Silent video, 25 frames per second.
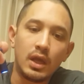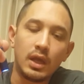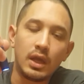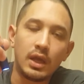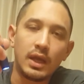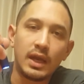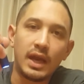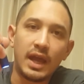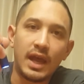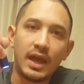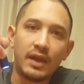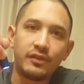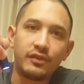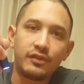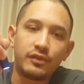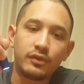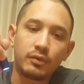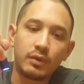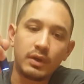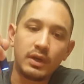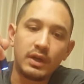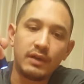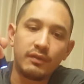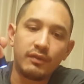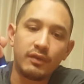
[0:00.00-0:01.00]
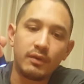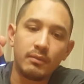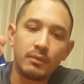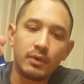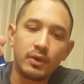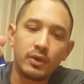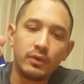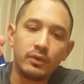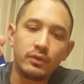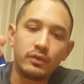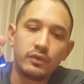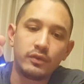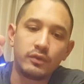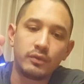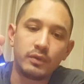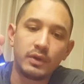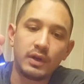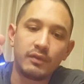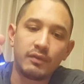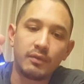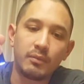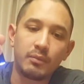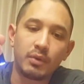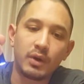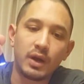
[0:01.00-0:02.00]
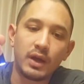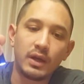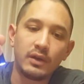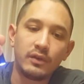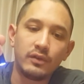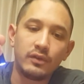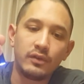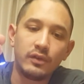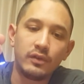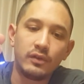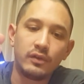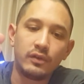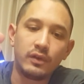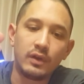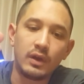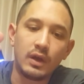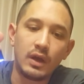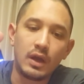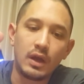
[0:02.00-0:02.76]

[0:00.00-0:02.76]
It has 3 different modes, 3 different brightnesses.